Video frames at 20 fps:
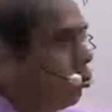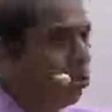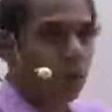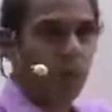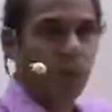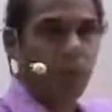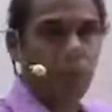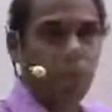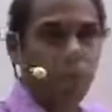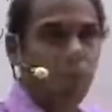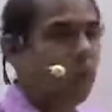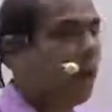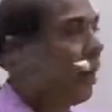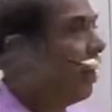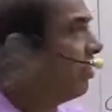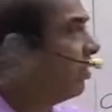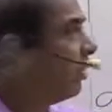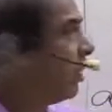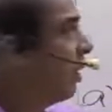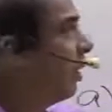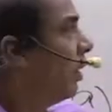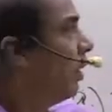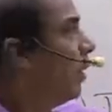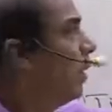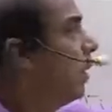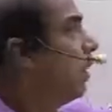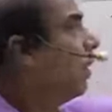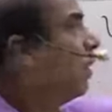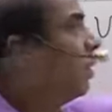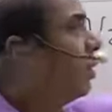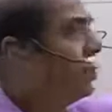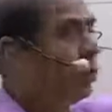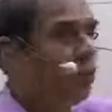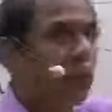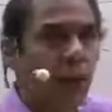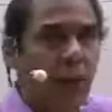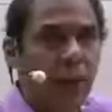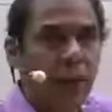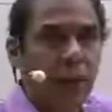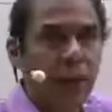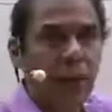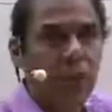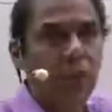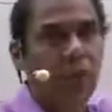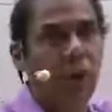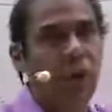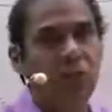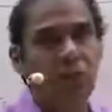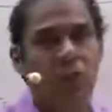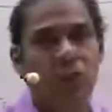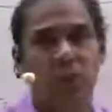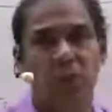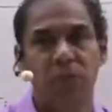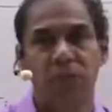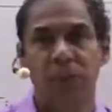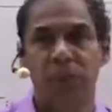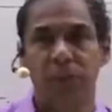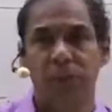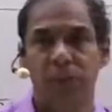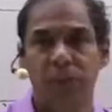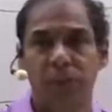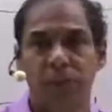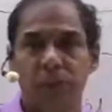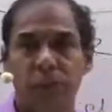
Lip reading: Simple past. 3. Past perfect.